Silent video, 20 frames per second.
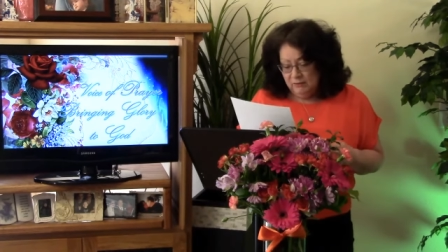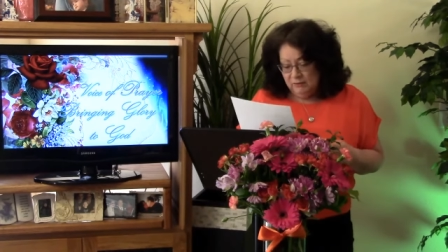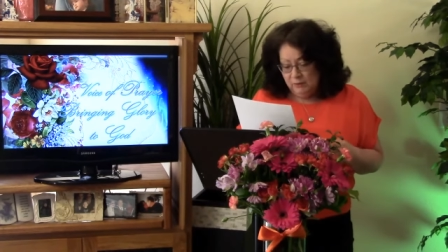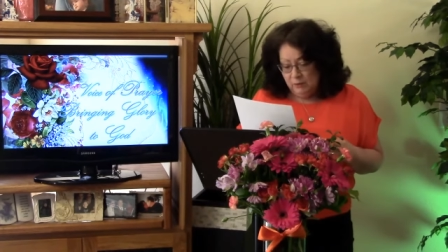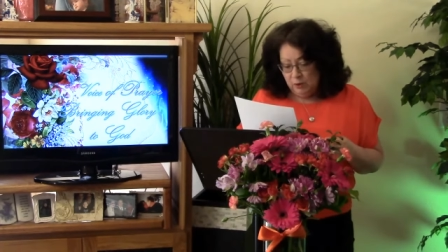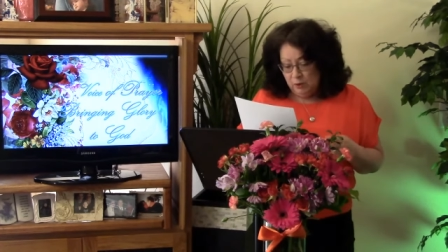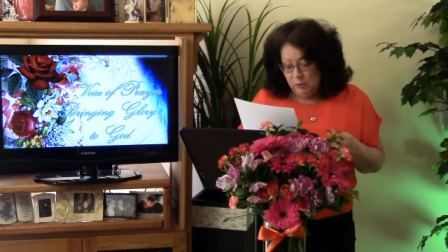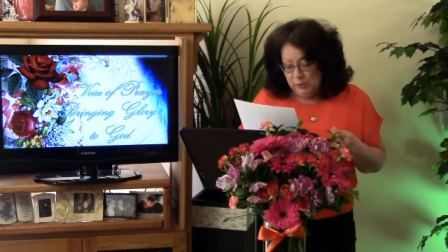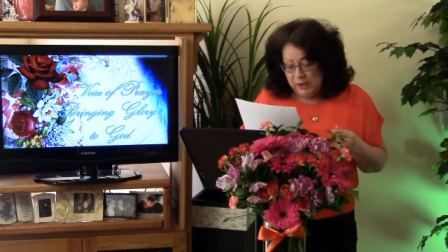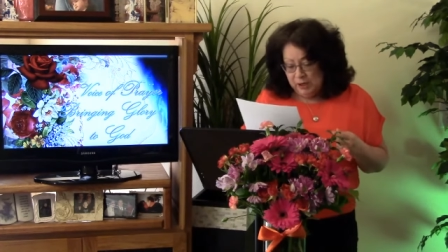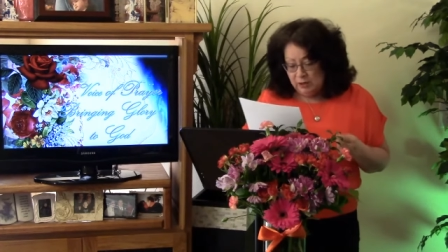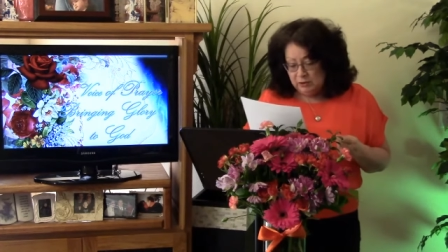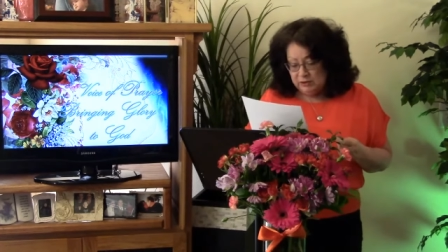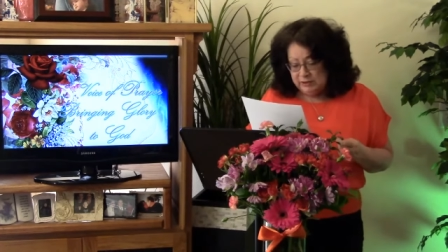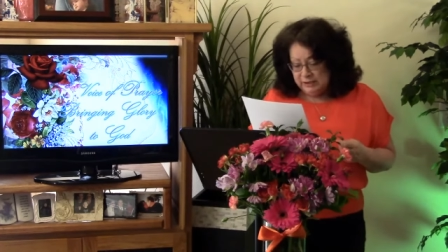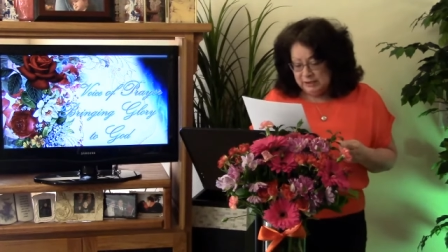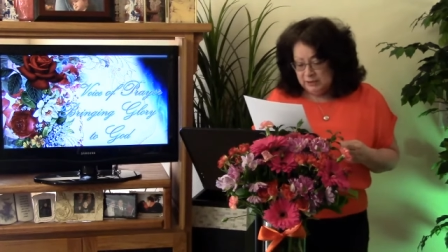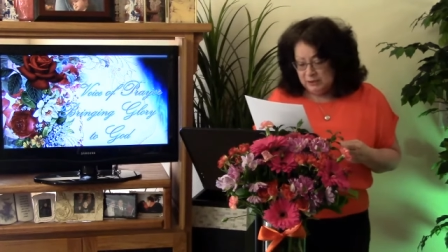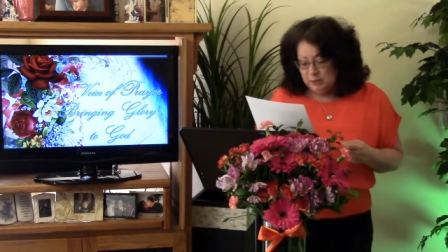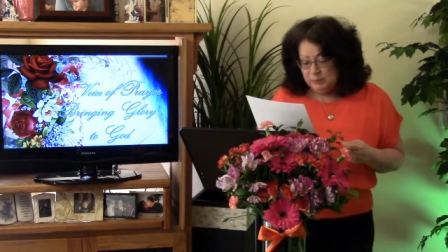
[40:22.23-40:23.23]
for we are
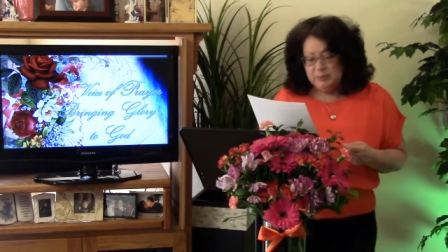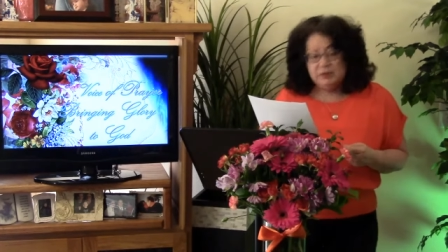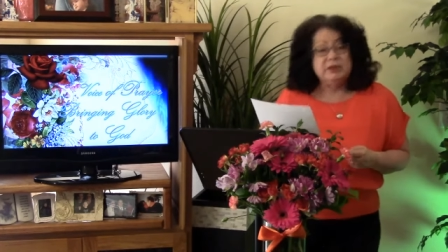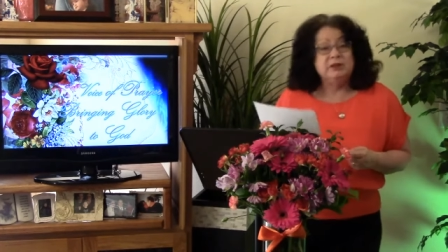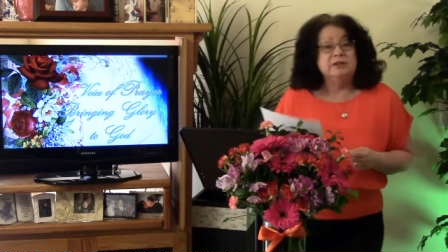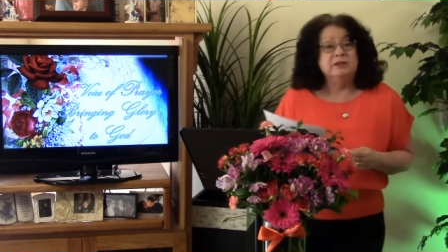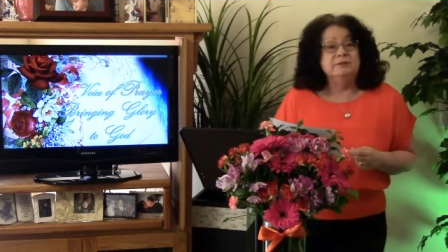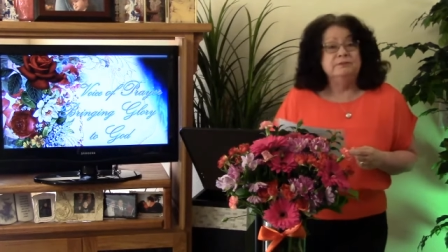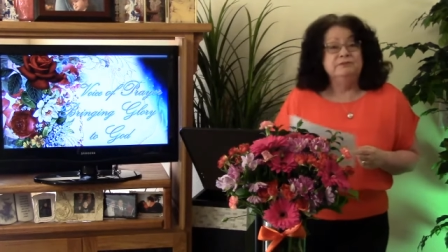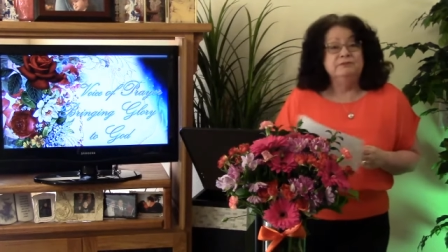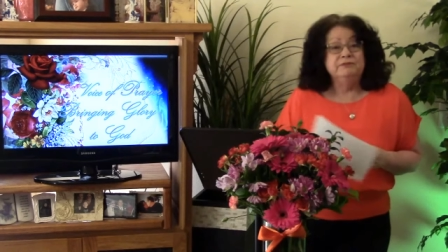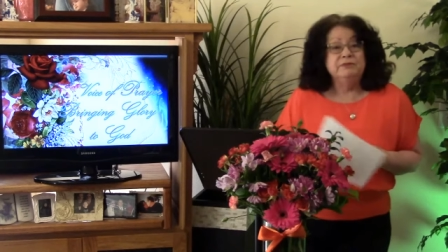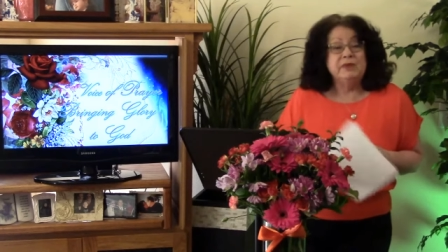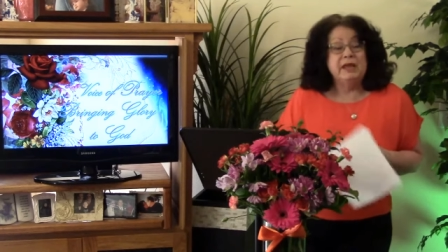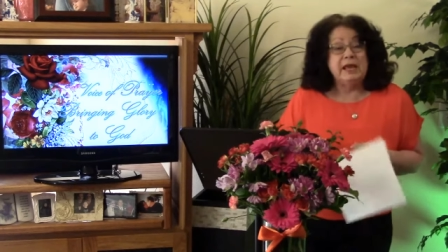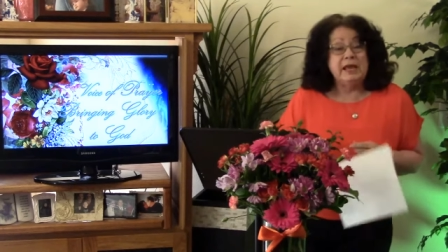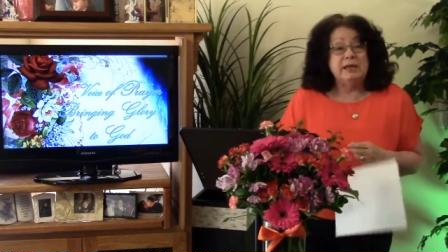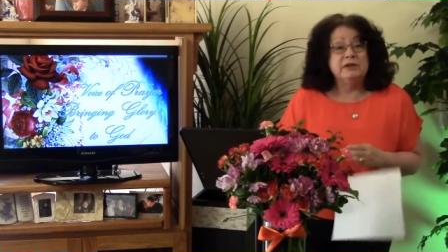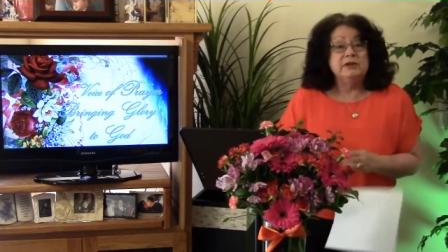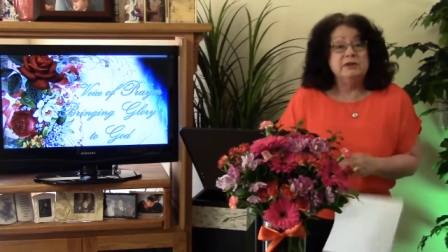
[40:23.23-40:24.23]
disciplined
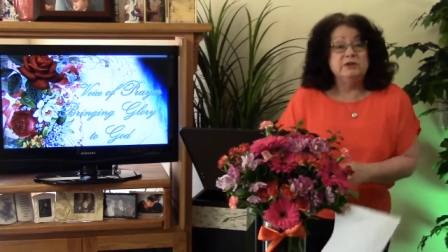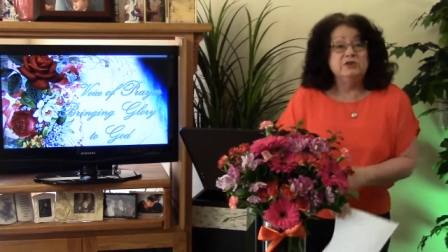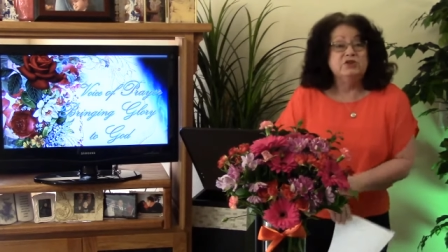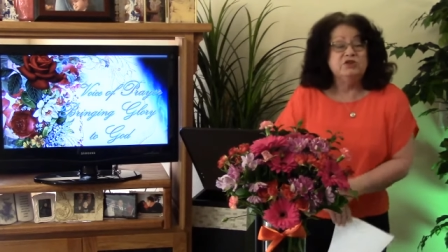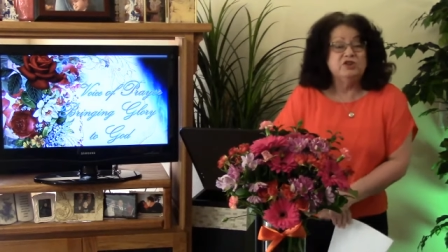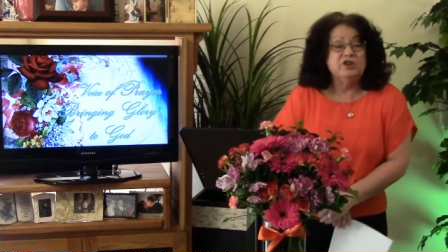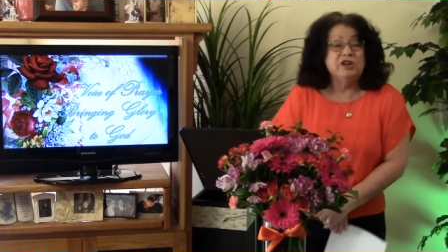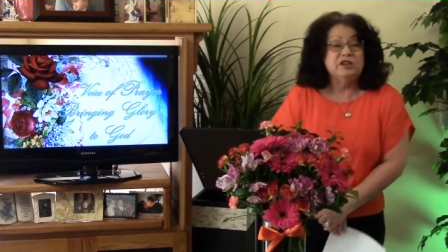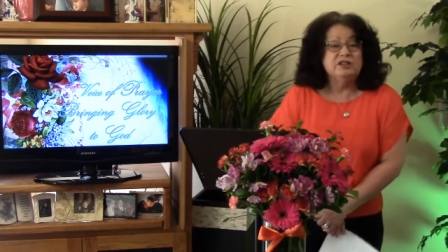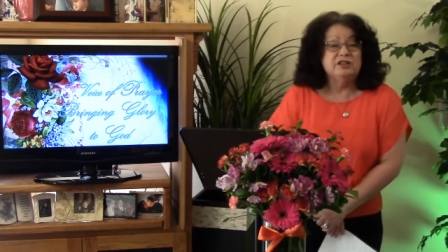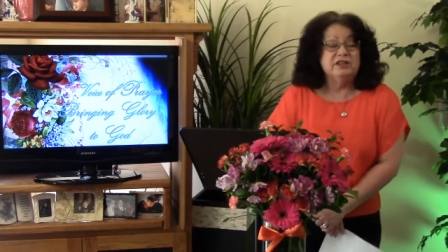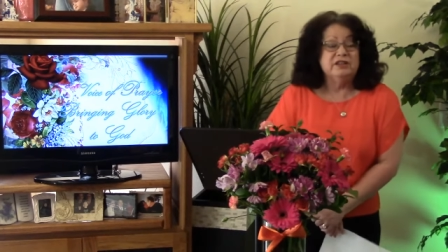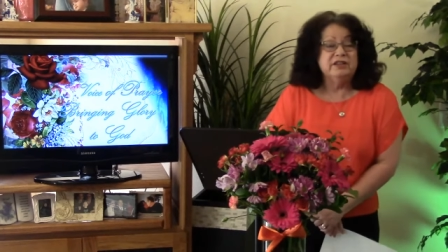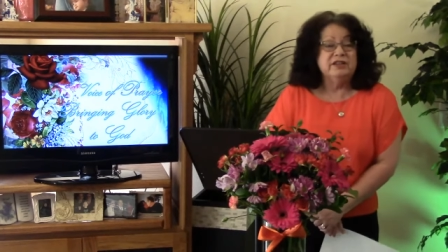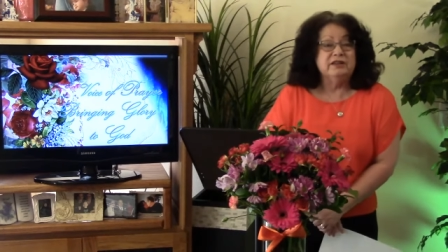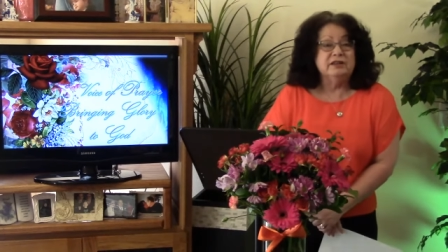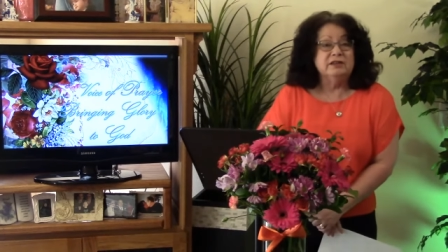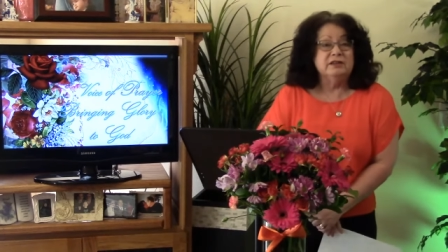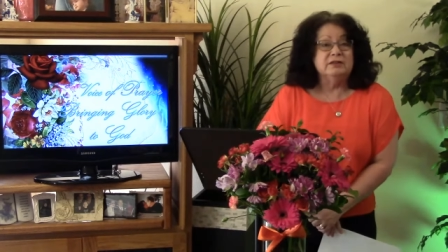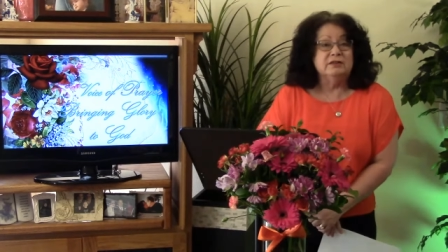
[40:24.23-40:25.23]
and instructed
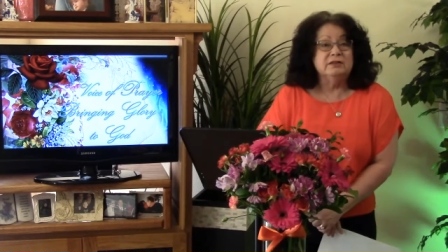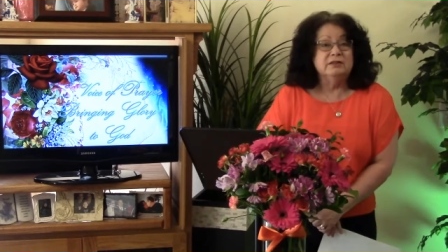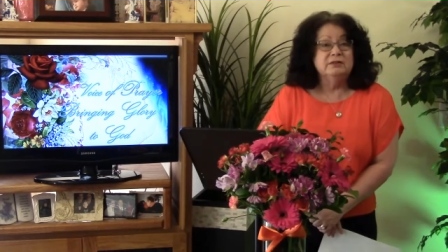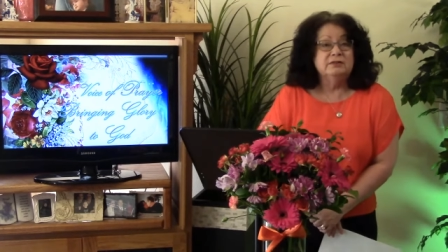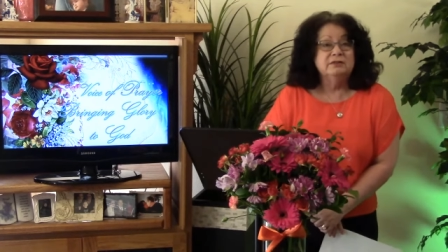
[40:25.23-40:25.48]
in it.